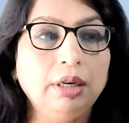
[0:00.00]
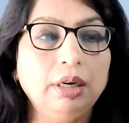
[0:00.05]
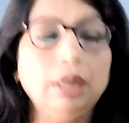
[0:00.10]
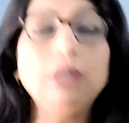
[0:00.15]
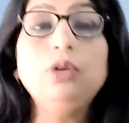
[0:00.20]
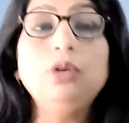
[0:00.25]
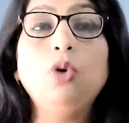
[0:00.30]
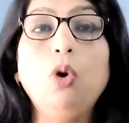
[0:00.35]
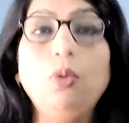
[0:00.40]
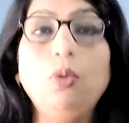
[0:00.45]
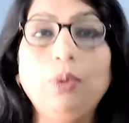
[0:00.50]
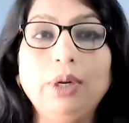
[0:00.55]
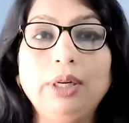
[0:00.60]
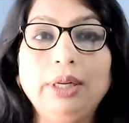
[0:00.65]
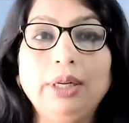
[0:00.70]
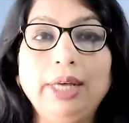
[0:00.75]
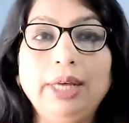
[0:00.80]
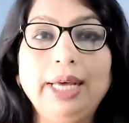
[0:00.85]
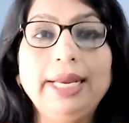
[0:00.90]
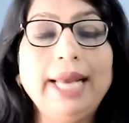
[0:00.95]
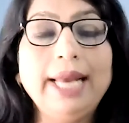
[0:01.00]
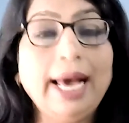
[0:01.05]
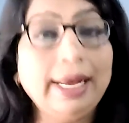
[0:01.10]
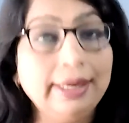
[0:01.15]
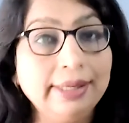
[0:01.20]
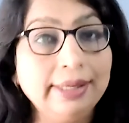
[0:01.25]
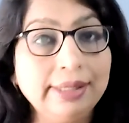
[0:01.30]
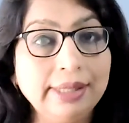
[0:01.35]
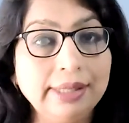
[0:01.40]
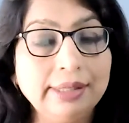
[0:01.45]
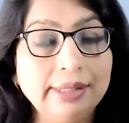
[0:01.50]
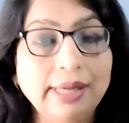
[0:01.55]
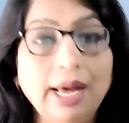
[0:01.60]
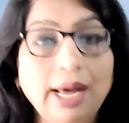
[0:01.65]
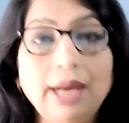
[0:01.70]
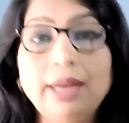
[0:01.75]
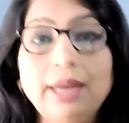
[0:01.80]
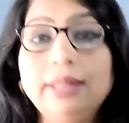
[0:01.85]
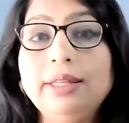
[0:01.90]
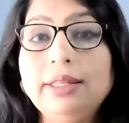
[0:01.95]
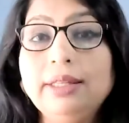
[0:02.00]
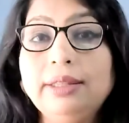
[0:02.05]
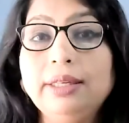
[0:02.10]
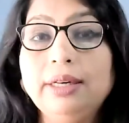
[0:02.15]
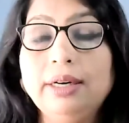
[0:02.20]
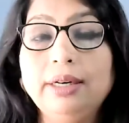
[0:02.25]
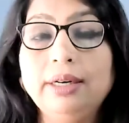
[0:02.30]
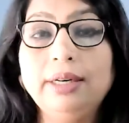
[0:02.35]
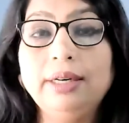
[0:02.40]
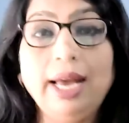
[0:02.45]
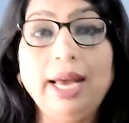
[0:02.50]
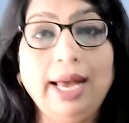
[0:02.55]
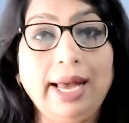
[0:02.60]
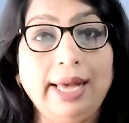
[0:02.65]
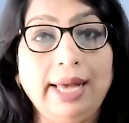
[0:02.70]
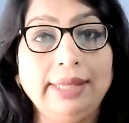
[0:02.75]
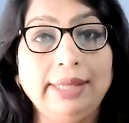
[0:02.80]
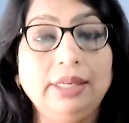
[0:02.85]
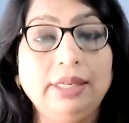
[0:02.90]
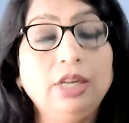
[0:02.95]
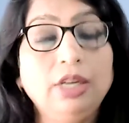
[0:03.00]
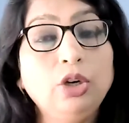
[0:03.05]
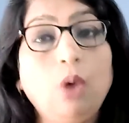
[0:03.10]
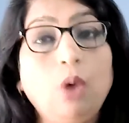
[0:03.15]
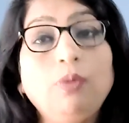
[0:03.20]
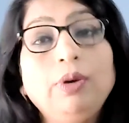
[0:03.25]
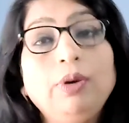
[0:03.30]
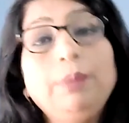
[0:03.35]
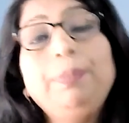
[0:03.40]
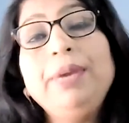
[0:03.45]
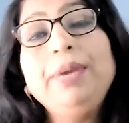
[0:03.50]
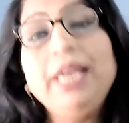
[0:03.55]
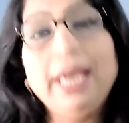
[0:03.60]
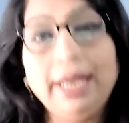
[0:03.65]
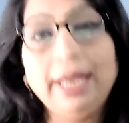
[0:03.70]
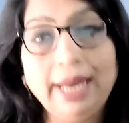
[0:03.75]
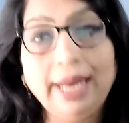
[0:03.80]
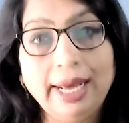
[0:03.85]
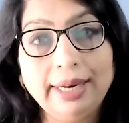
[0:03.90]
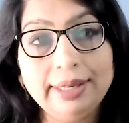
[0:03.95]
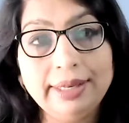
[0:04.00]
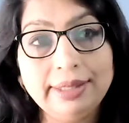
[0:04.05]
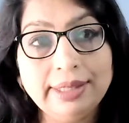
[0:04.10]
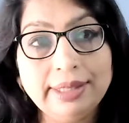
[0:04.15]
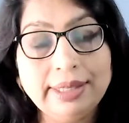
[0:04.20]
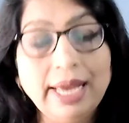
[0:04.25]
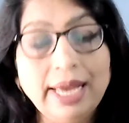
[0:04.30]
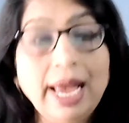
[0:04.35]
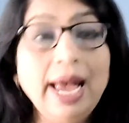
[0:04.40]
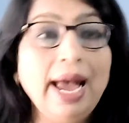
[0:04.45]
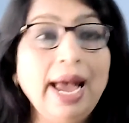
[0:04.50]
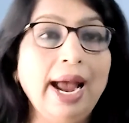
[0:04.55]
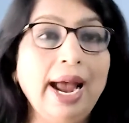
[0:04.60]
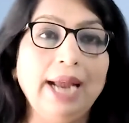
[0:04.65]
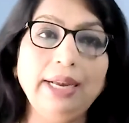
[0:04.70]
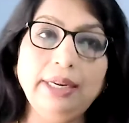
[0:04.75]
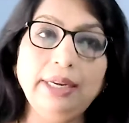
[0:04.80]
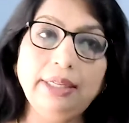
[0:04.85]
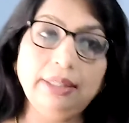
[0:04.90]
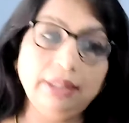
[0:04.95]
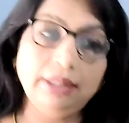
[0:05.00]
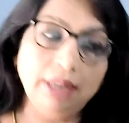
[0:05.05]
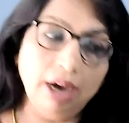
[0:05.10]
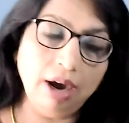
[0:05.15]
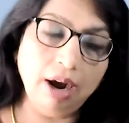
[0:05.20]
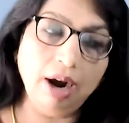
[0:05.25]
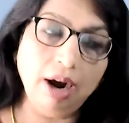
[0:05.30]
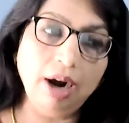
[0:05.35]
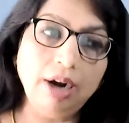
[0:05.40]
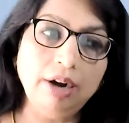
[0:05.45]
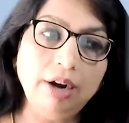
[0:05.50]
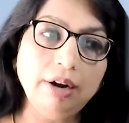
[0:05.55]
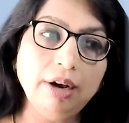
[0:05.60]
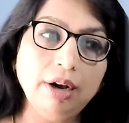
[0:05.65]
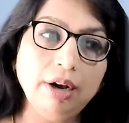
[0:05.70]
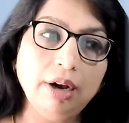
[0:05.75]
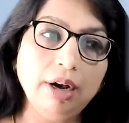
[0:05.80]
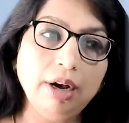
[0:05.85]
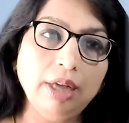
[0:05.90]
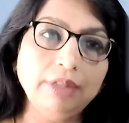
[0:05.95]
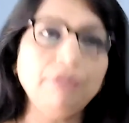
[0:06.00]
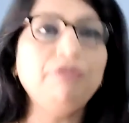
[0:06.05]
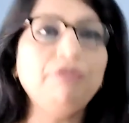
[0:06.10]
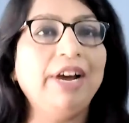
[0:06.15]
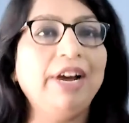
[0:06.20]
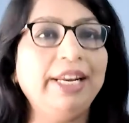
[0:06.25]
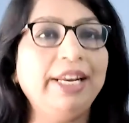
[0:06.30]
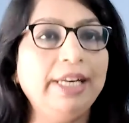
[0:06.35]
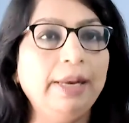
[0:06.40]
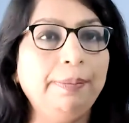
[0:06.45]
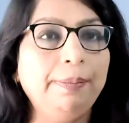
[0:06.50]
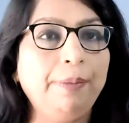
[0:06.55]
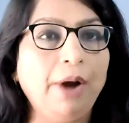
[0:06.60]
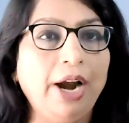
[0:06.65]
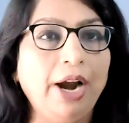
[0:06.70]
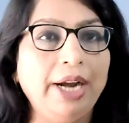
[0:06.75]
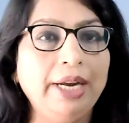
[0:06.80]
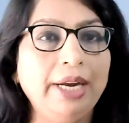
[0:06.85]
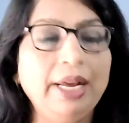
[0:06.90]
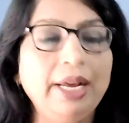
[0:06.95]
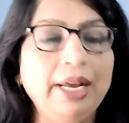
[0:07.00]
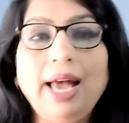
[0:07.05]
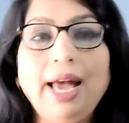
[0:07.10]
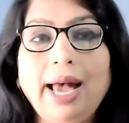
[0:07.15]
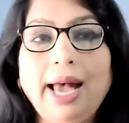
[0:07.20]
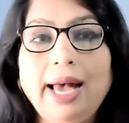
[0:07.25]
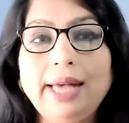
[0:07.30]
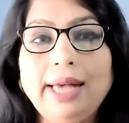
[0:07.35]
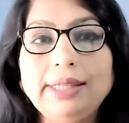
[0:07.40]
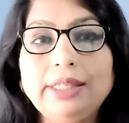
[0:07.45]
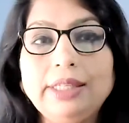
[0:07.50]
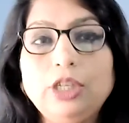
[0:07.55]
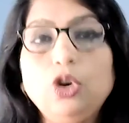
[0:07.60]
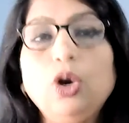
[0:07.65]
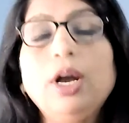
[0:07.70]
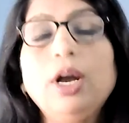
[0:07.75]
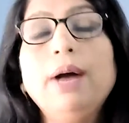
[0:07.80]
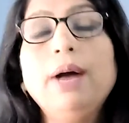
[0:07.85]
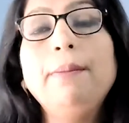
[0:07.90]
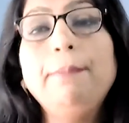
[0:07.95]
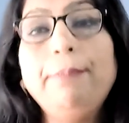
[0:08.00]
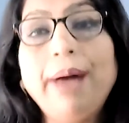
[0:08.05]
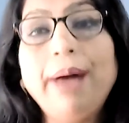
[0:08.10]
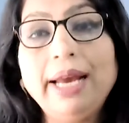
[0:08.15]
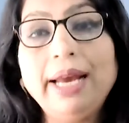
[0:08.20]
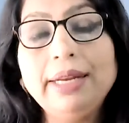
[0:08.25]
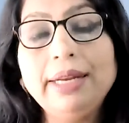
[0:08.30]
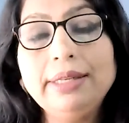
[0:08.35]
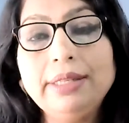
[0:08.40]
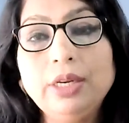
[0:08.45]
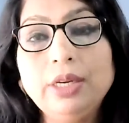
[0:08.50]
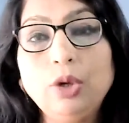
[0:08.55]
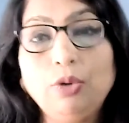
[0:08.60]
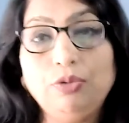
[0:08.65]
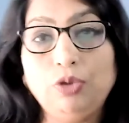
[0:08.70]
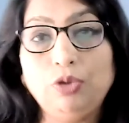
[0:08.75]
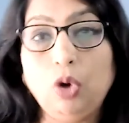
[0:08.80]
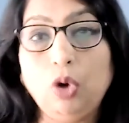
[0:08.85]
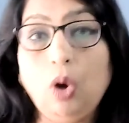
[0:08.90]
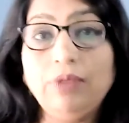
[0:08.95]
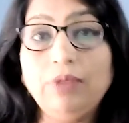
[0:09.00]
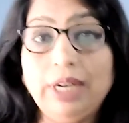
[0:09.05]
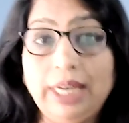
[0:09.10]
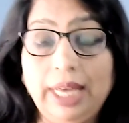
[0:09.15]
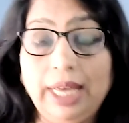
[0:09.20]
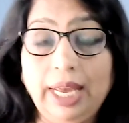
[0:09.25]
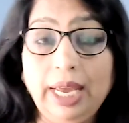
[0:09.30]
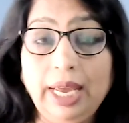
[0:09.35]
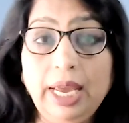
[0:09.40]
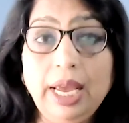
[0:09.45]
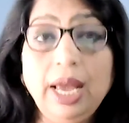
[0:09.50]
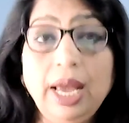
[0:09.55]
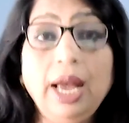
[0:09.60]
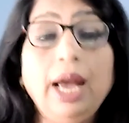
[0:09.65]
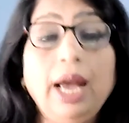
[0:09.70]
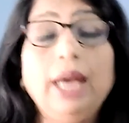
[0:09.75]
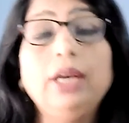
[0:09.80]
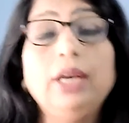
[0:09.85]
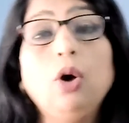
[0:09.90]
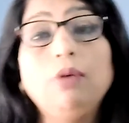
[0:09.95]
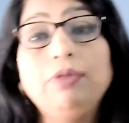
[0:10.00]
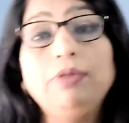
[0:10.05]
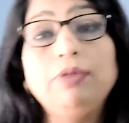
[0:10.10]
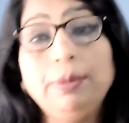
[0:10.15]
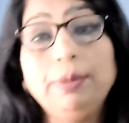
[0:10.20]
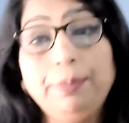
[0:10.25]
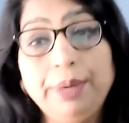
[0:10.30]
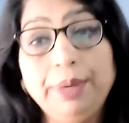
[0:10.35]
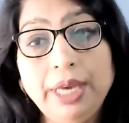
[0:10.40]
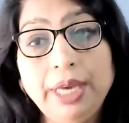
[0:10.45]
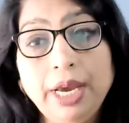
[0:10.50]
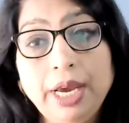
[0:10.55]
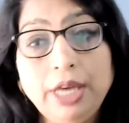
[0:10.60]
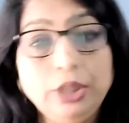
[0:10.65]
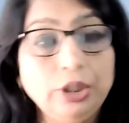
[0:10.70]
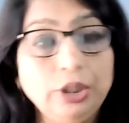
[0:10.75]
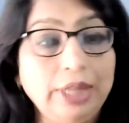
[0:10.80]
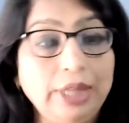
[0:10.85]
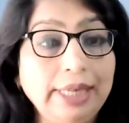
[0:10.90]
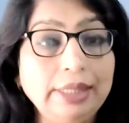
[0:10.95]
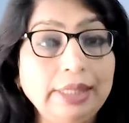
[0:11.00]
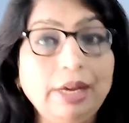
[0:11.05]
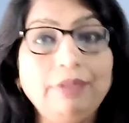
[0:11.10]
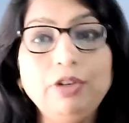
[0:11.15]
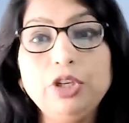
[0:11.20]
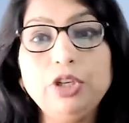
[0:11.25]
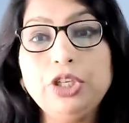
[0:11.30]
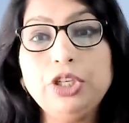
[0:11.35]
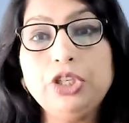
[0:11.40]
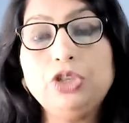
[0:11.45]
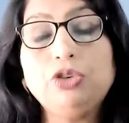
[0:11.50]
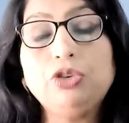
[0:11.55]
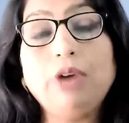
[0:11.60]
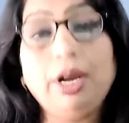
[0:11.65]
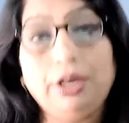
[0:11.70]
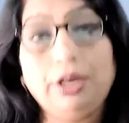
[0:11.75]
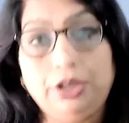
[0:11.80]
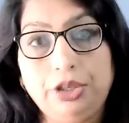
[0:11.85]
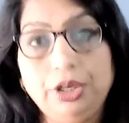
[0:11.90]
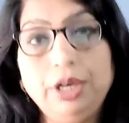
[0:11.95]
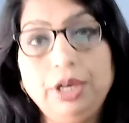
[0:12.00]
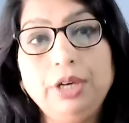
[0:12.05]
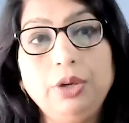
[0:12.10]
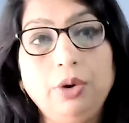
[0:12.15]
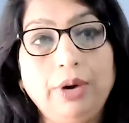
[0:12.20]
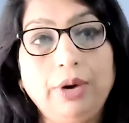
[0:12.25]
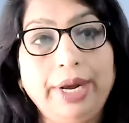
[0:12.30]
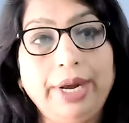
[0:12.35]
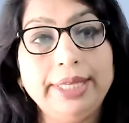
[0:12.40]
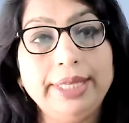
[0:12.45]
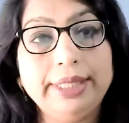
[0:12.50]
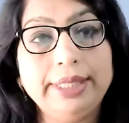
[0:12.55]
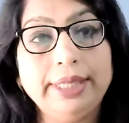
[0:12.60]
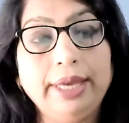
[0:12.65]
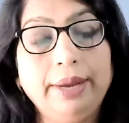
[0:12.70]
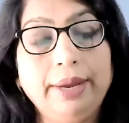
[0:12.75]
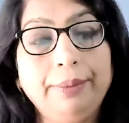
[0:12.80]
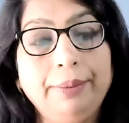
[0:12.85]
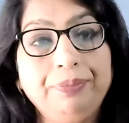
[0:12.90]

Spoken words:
a novel analysis, another 1/3 as novel B analysis, and 1/3, the final part, as your comparison of novel A and novel B. So that is how you structure your essay.